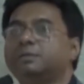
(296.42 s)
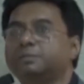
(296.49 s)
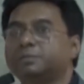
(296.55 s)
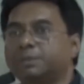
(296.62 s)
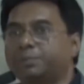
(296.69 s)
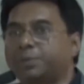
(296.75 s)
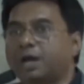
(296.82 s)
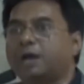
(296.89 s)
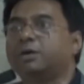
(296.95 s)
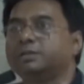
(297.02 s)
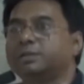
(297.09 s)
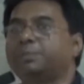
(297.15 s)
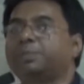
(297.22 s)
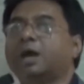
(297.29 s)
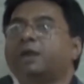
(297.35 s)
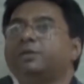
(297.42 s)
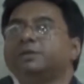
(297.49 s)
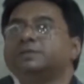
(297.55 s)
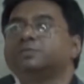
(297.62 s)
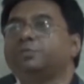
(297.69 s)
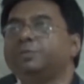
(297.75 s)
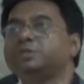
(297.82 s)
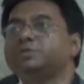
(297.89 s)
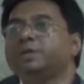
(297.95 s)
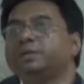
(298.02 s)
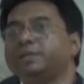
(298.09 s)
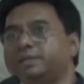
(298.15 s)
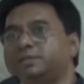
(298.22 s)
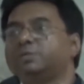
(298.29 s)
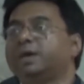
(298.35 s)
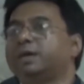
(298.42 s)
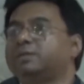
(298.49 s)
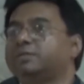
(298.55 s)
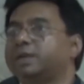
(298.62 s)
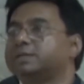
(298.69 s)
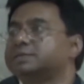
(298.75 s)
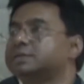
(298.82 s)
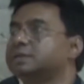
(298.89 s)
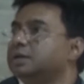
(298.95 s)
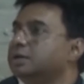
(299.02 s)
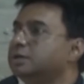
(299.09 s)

the priorities which we need to address